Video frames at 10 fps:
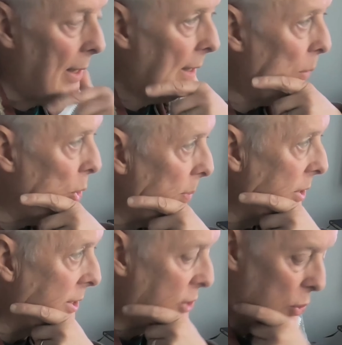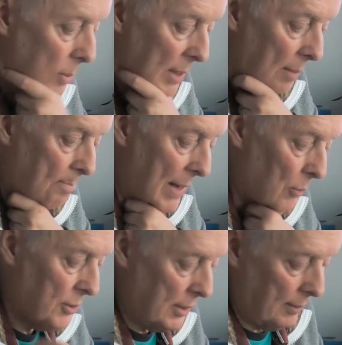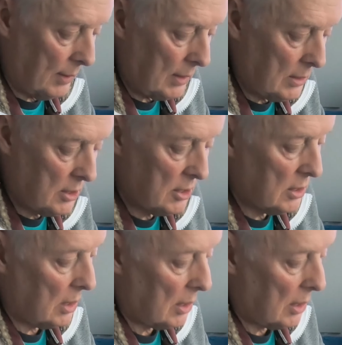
Now what I'm going to do about mounting this,